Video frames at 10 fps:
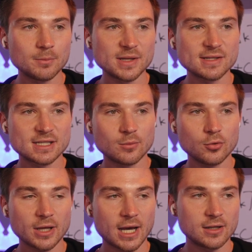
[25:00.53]
Be
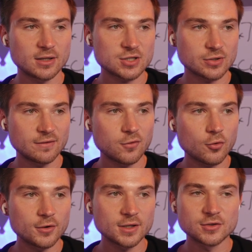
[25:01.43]
simple and
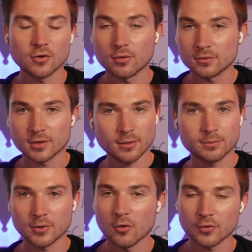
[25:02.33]
straightforward. Don't
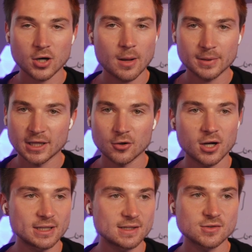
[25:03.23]
overcomplicate your
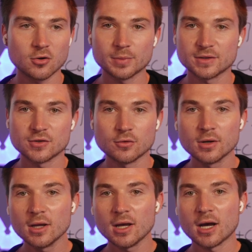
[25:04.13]
audience. Don't be too
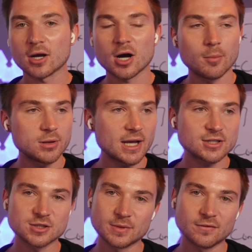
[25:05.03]
complex.
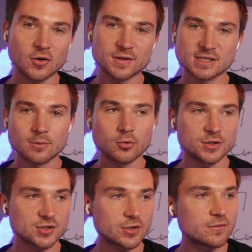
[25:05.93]
Just be very simple and
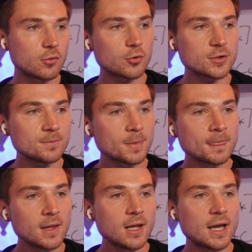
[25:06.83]
straightforward. And
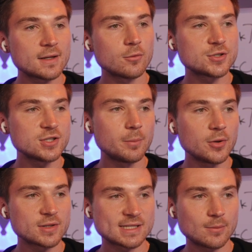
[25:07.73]
then I want you to
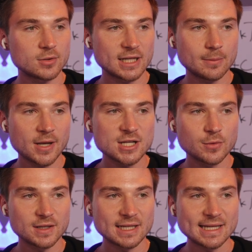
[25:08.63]
build a simple landing page
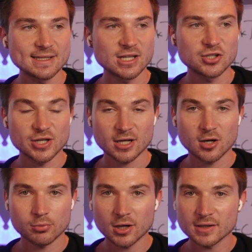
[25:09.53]
with an easy
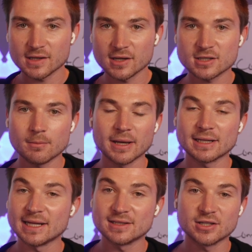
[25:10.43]
checkout process. Make it
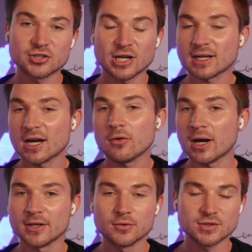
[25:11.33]
easy to check out. I
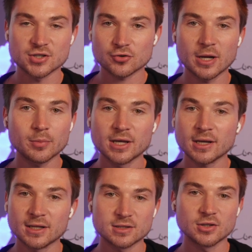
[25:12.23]
use the Stripe link.
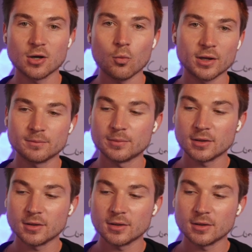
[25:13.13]
It's literally a